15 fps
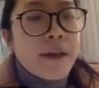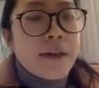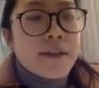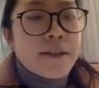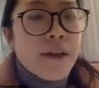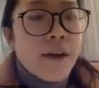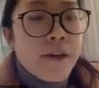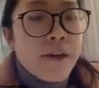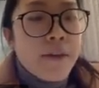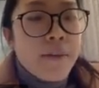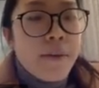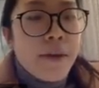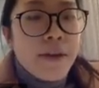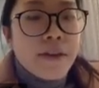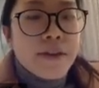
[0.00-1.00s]

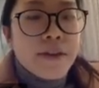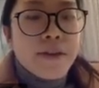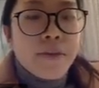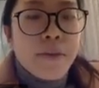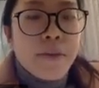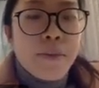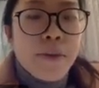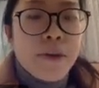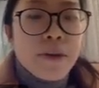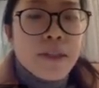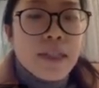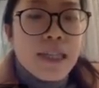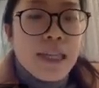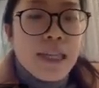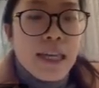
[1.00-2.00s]
documents to be put
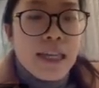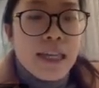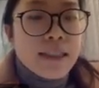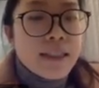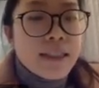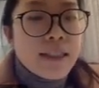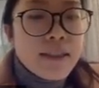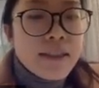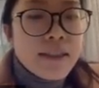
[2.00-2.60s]
together.